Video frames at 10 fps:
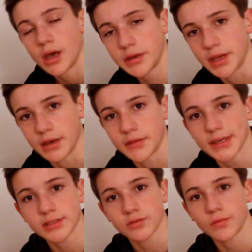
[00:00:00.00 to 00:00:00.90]
And yeah,
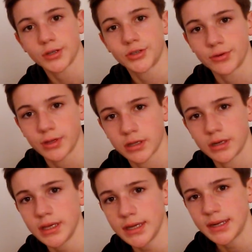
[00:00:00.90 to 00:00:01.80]
that's what you really
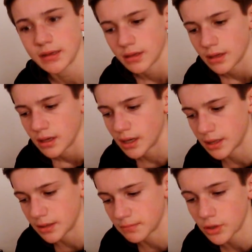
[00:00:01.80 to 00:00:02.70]
need.
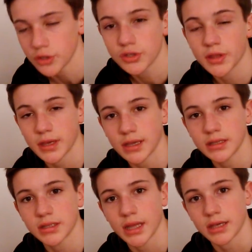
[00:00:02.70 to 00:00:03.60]
And most
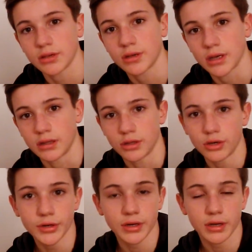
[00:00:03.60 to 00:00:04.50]
things that you can
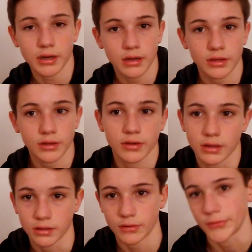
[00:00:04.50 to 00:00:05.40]
learn
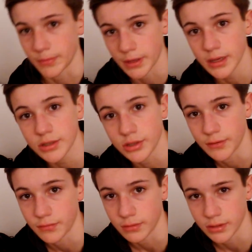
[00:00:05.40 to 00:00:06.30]
from the
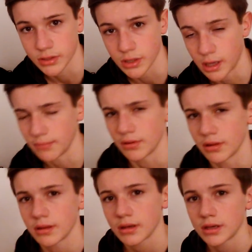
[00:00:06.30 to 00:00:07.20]
internet, for
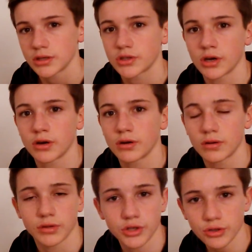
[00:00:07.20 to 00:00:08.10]
example.
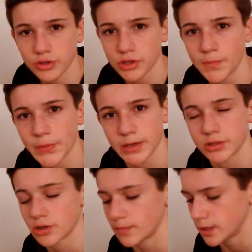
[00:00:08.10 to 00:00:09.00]
So on YouTube,
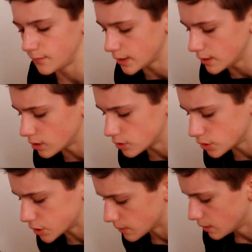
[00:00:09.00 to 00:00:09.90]
there's so many
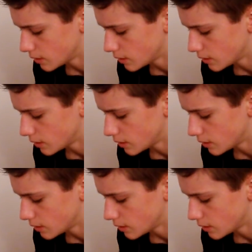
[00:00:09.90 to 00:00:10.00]
videos.